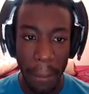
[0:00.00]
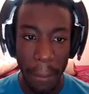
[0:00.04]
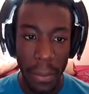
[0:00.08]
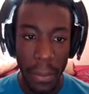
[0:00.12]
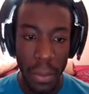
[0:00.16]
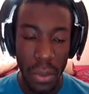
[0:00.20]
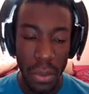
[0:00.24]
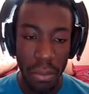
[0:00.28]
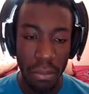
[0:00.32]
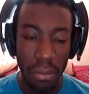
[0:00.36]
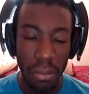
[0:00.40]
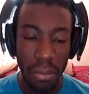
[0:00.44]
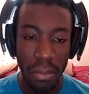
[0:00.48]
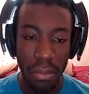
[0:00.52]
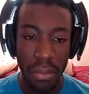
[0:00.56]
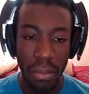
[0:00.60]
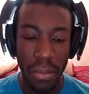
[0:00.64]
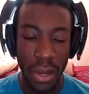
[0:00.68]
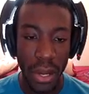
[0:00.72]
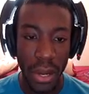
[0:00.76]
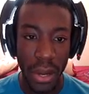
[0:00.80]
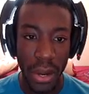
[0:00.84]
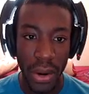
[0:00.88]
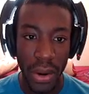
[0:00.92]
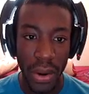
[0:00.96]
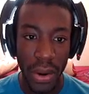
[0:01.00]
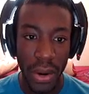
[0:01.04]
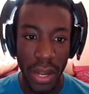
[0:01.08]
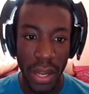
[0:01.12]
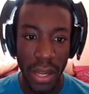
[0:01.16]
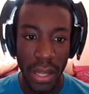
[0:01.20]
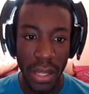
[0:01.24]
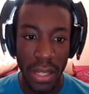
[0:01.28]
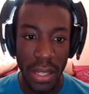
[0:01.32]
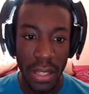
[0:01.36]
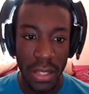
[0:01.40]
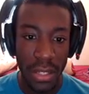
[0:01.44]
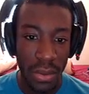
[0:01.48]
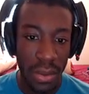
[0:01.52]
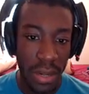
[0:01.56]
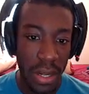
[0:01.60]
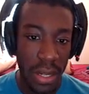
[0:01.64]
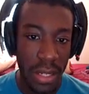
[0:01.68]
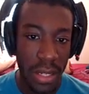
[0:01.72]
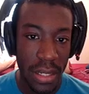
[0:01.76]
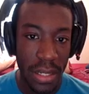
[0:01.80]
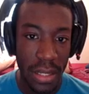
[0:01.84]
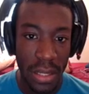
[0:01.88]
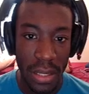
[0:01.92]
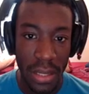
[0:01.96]
Boop. Alright, let's do
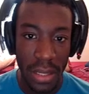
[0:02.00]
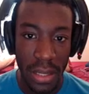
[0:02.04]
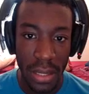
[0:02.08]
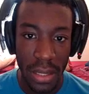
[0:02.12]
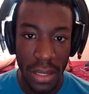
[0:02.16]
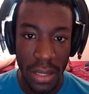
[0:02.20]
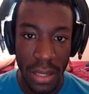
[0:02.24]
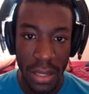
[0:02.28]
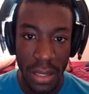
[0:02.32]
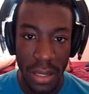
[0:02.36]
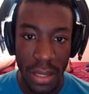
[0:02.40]
this.